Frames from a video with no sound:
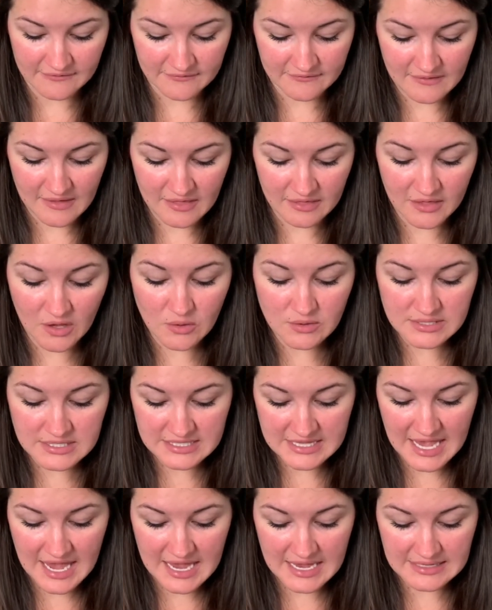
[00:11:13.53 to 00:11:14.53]
those
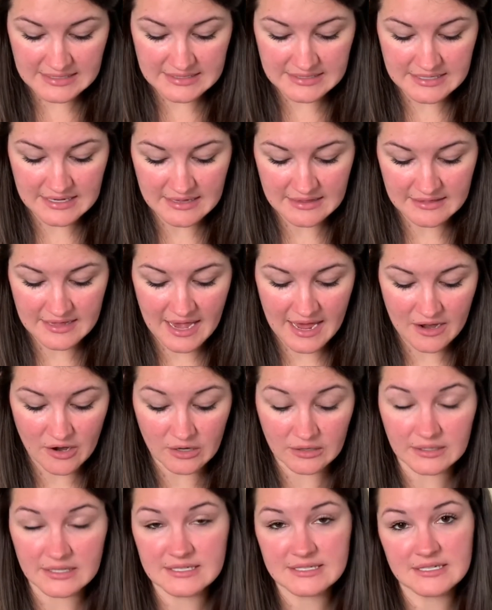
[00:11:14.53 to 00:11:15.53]
things that are
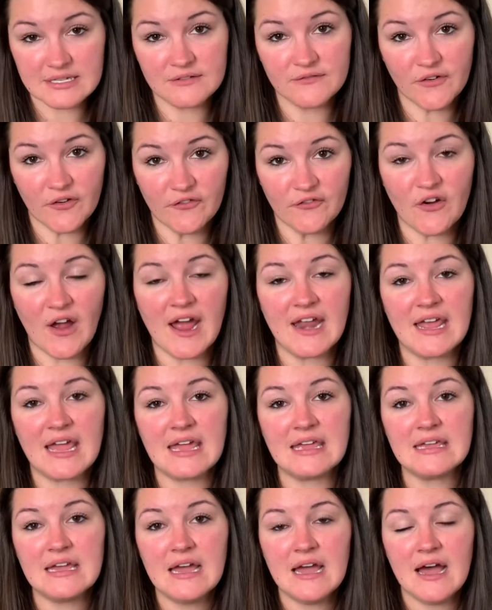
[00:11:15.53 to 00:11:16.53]
listed for
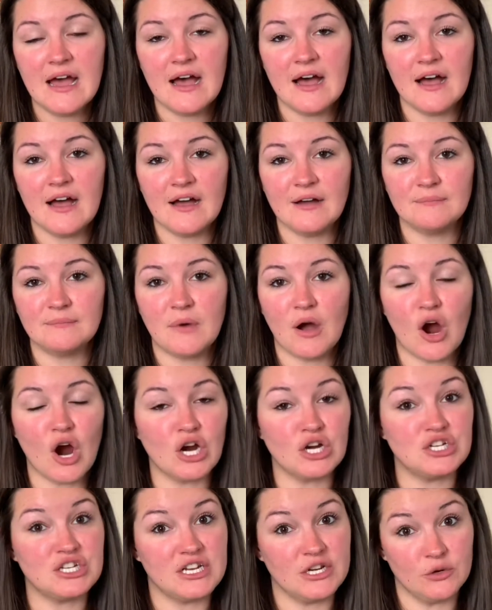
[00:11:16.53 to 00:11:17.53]
Friday are
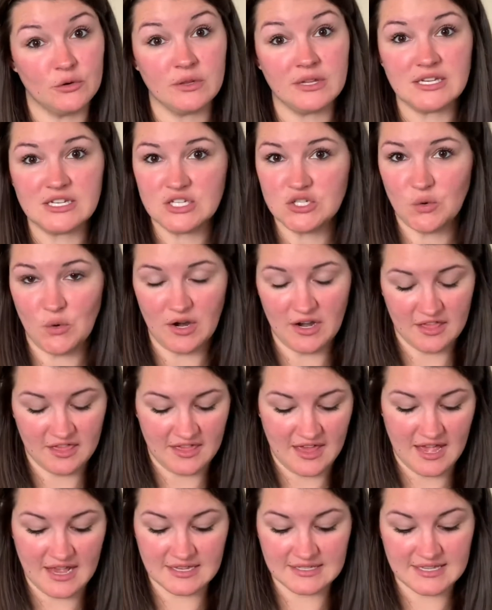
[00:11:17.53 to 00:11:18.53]
generally short
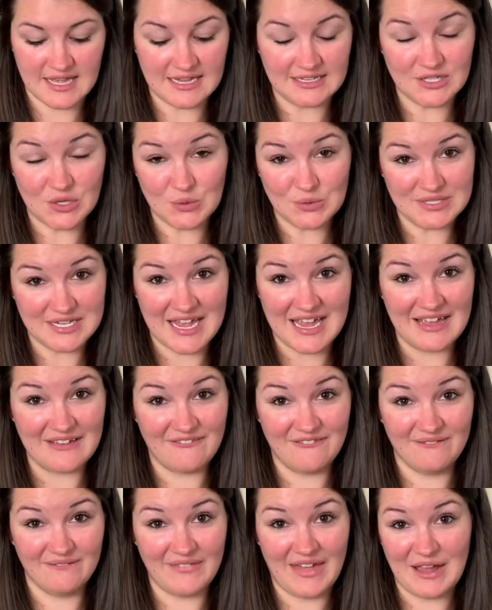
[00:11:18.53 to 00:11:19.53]
things that don't take
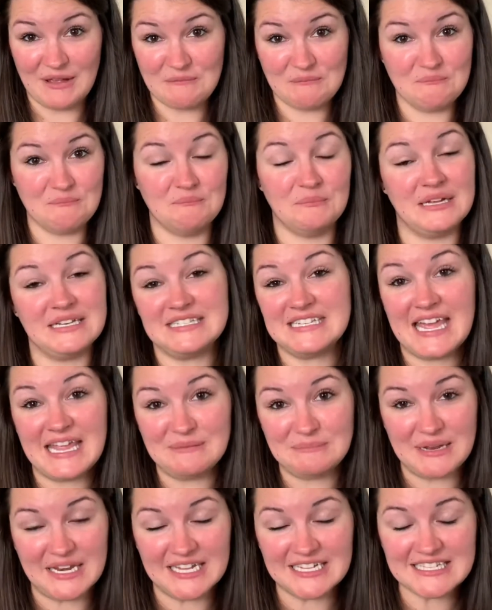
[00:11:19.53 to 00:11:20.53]
but 10
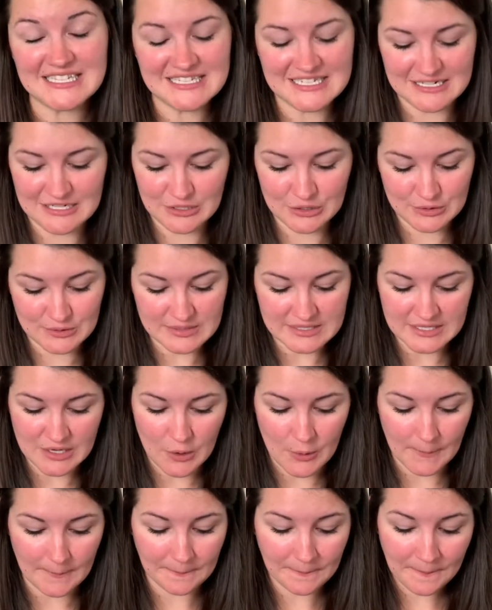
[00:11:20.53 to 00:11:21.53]
minutes to do.
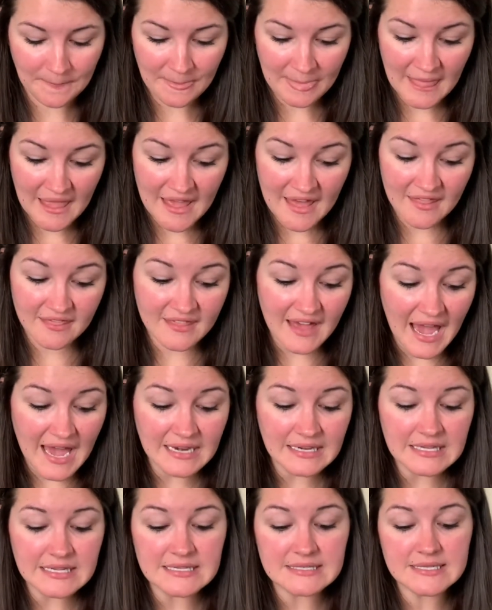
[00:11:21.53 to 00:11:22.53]
So
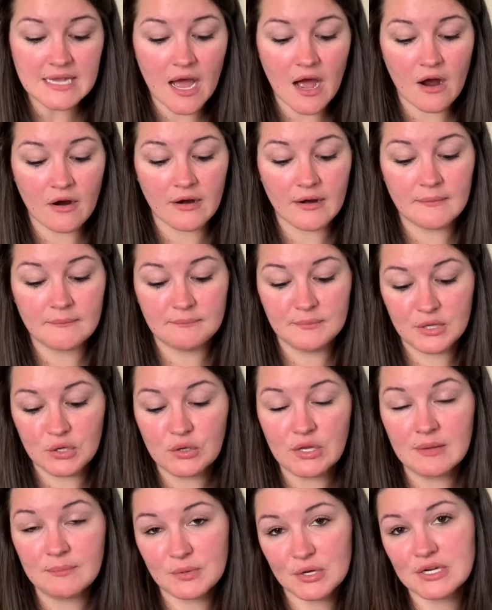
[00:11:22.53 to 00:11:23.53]
that is our
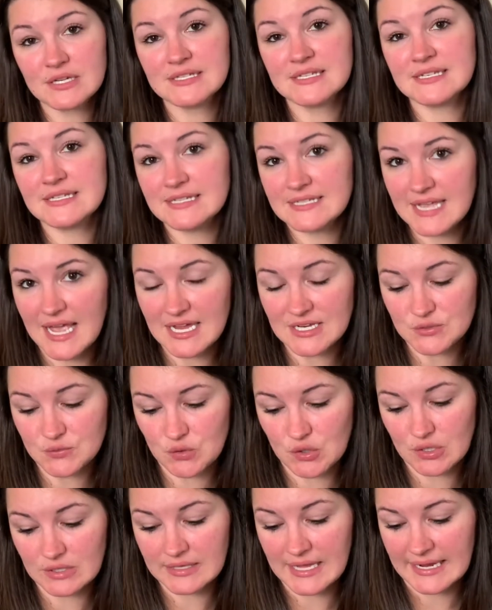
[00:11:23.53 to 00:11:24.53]
beauty books
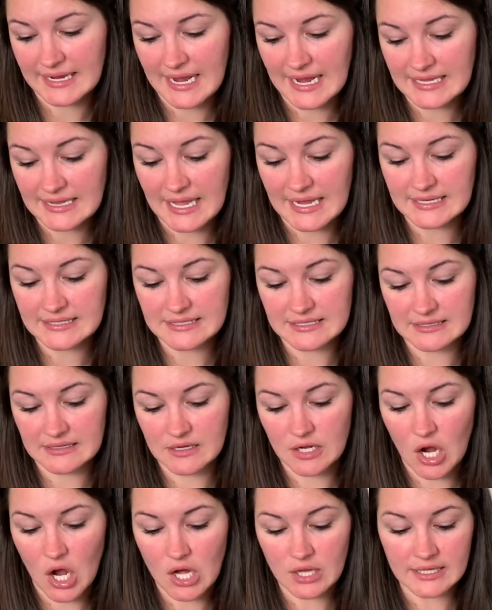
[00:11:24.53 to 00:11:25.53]
schedule, like I like to
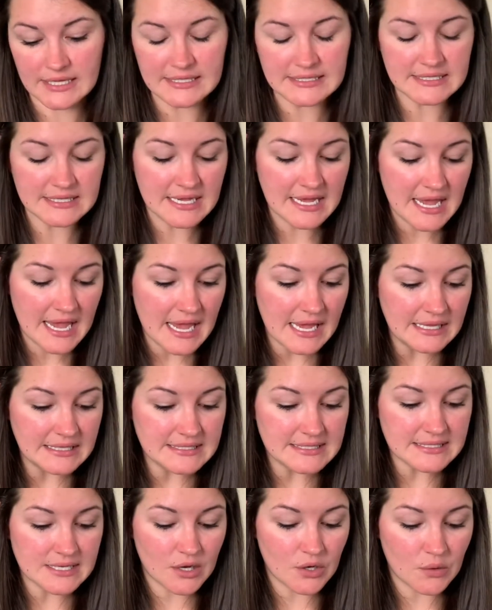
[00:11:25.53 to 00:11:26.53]
call it. And
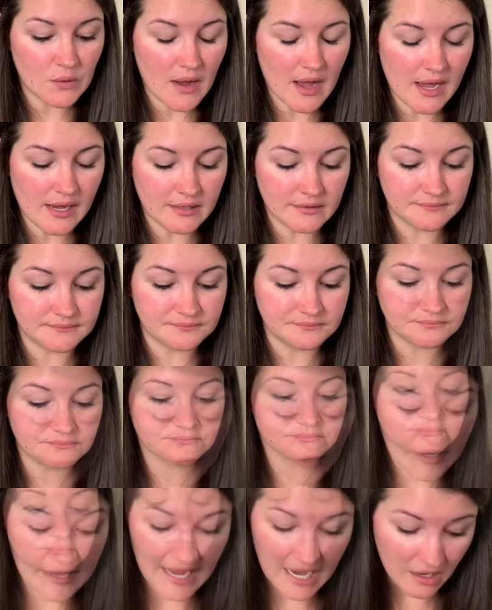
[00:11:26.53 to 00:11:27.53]
so
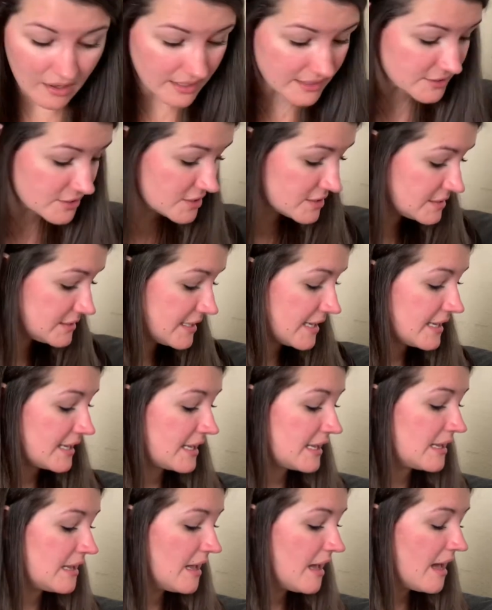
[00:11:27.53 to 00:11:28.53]
for character study,